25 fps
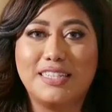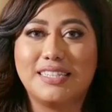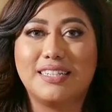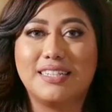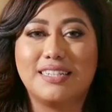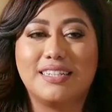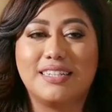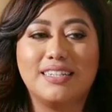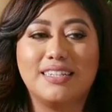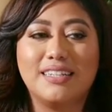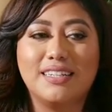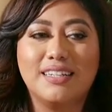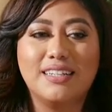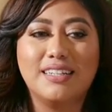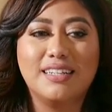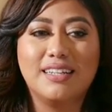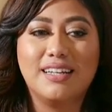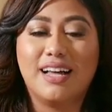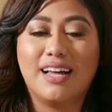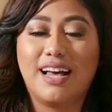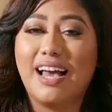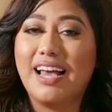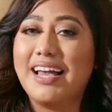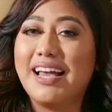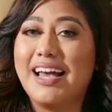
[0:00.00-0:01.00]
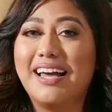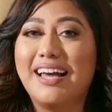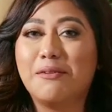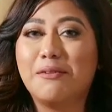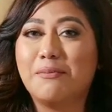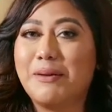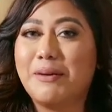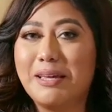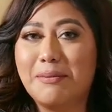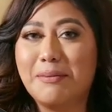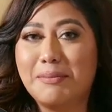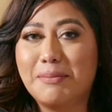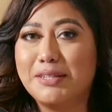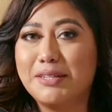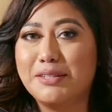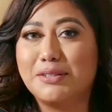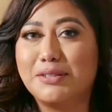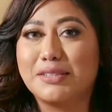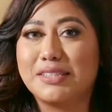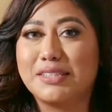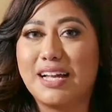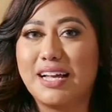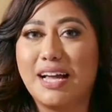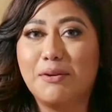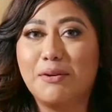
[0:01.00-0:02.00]
Listen, I had to pay
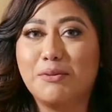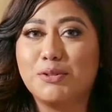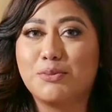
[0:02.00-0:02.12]
bills.